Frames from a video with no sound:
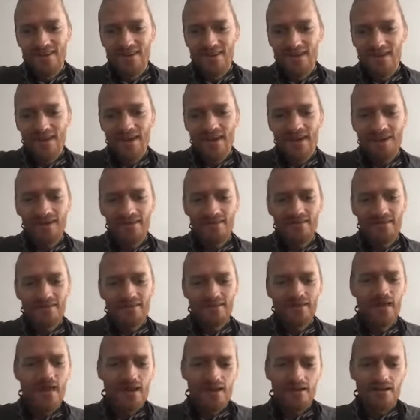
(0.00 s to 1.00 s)
And
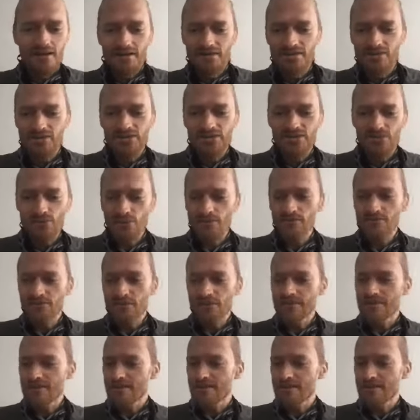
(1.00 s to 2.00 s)
yeah, it's just sort of
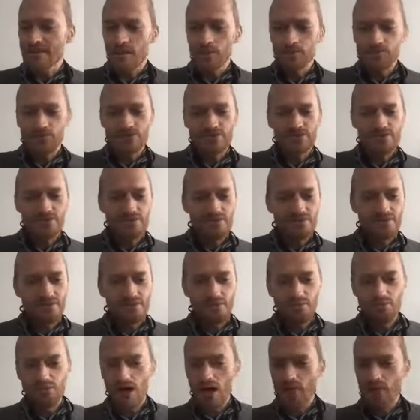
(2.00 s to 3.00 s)
like, it kept
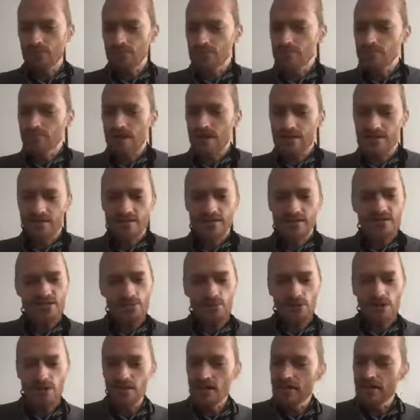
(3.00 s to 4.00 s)
like popping back into
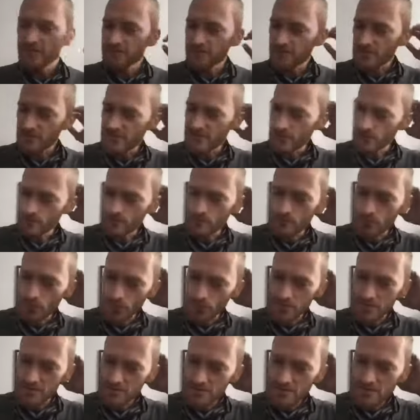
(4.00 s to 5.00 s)
my life at certain
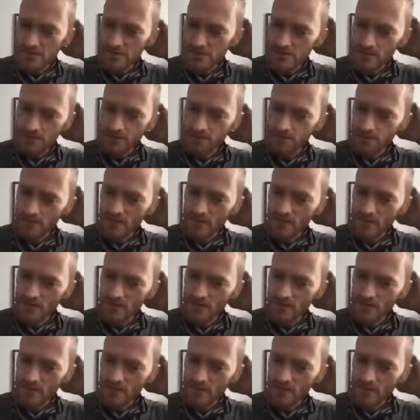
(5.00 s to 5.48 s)
points.